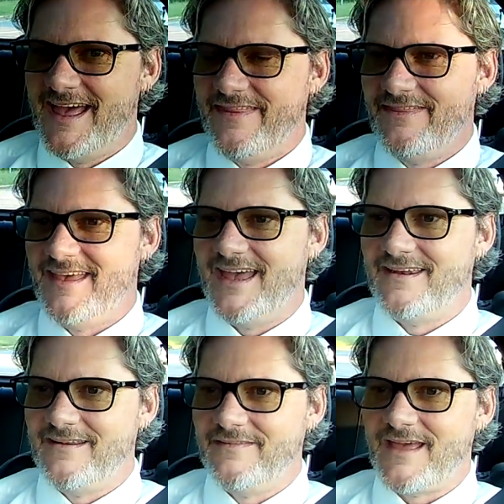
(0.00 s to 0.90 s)

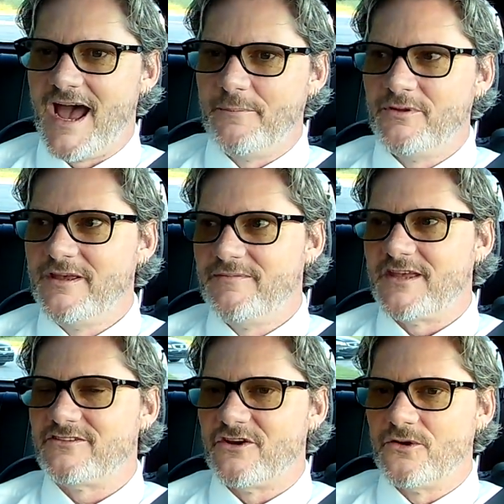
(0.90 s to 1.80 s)
then I believe
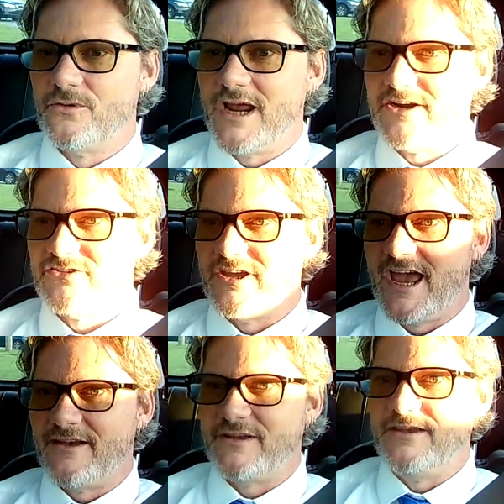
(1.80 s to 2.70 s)
that song would actually
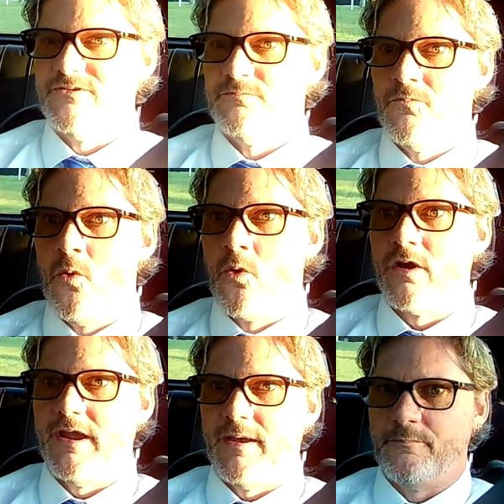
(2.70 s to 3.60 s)
have even
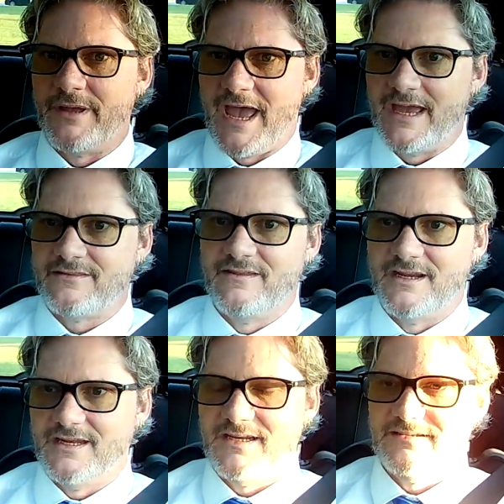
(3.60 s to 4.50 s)
more impact than
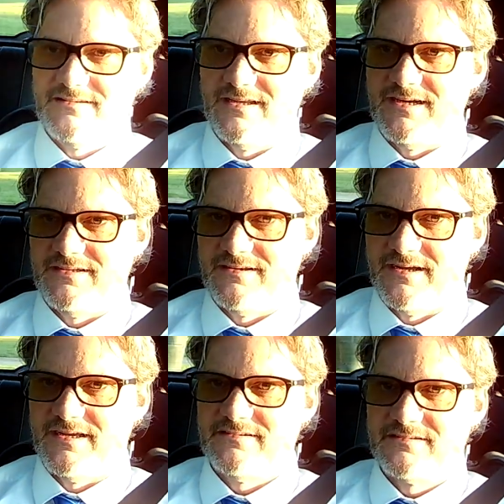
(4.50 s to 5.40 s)
it
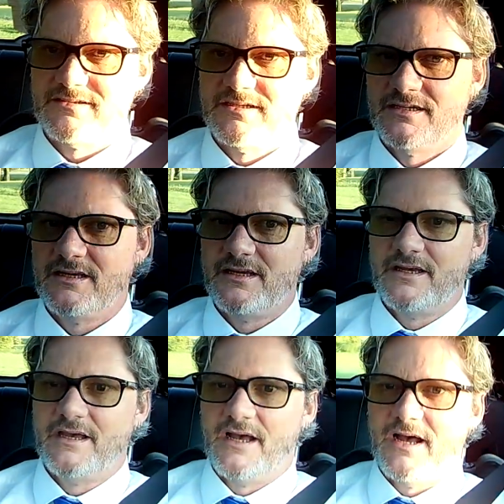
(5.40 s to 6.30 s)
does.
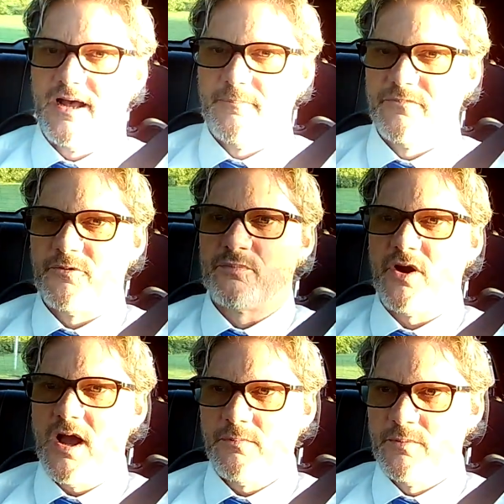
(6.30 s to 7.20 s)
The
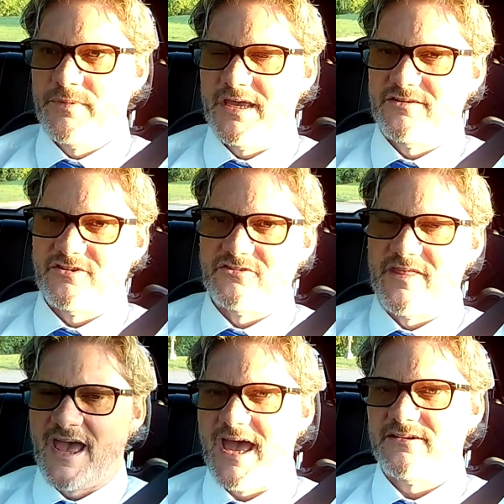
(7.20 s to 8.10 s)
problem is
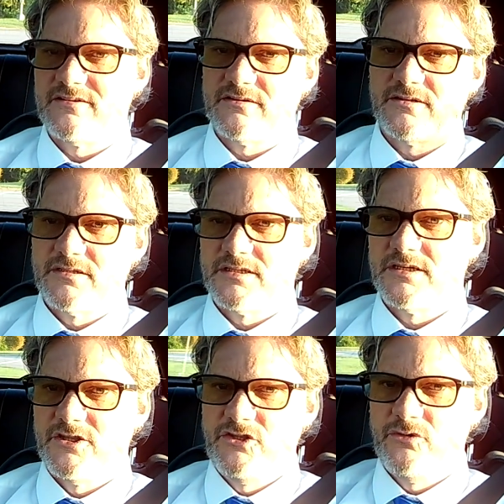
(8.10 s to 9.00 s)
that
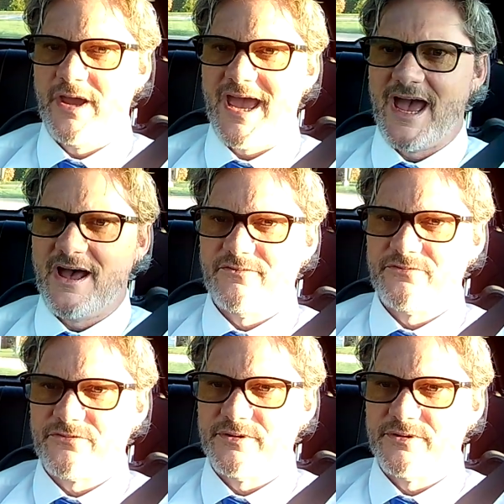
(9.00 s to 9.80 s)
you have